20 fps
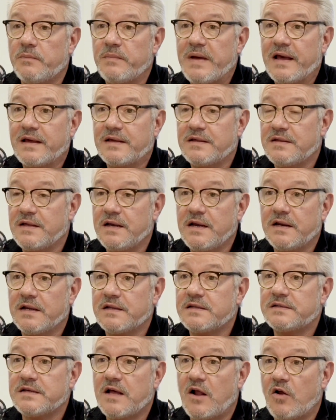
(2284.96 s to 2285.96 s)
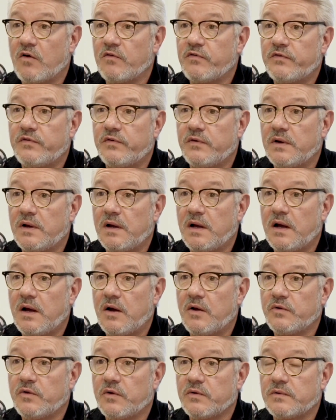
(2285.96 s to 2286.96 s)
magazine itself,
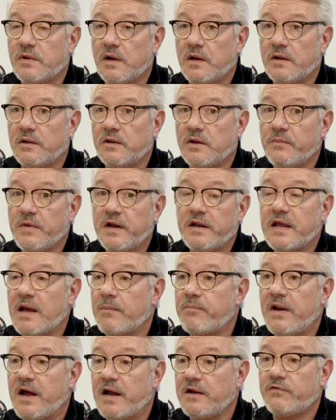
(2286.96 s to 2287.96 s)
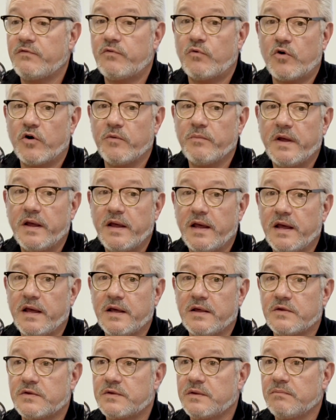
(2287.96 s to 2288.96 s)
the media platform
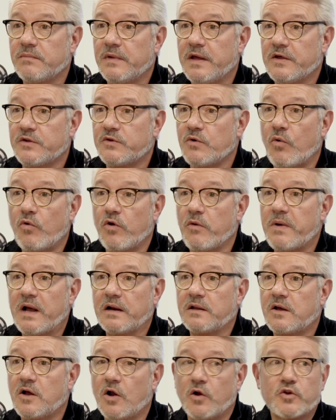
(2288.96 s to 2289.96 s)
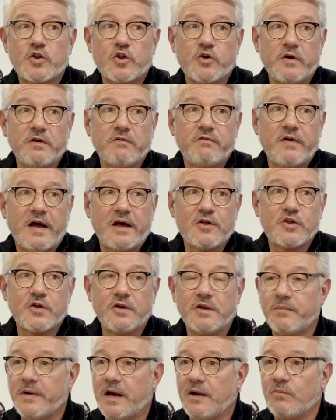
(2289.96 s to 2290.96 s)
is all about culture and
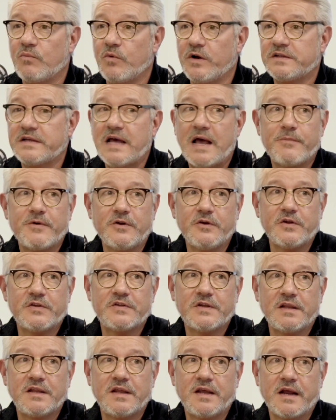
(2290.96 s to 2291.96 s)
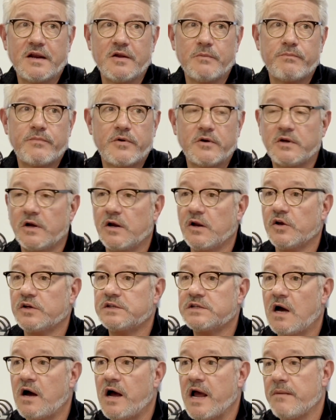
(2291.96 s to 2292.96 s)
fashion, about what's happening in the city at a particular
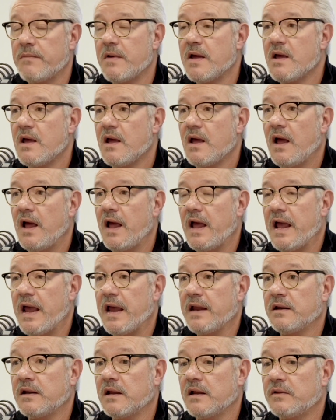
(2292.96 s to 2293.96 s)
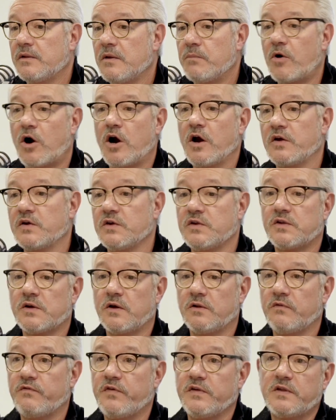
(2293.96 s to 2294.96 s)
time, and the markers are
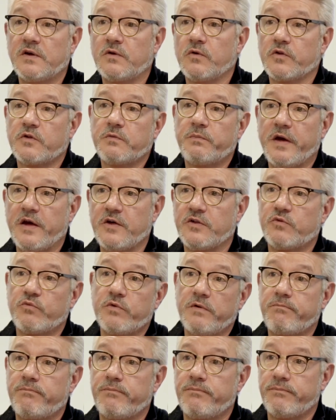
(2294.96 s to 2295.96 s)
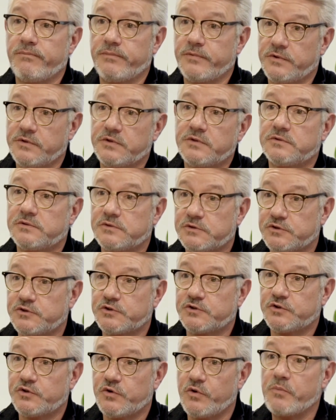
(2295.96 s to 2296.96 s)
the physical space
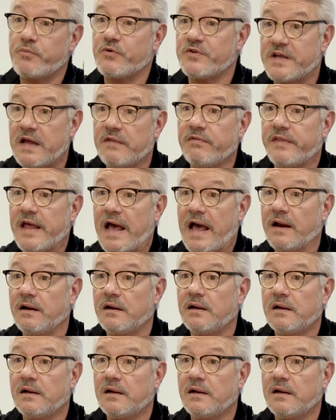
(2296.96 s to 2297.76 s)
to represent that.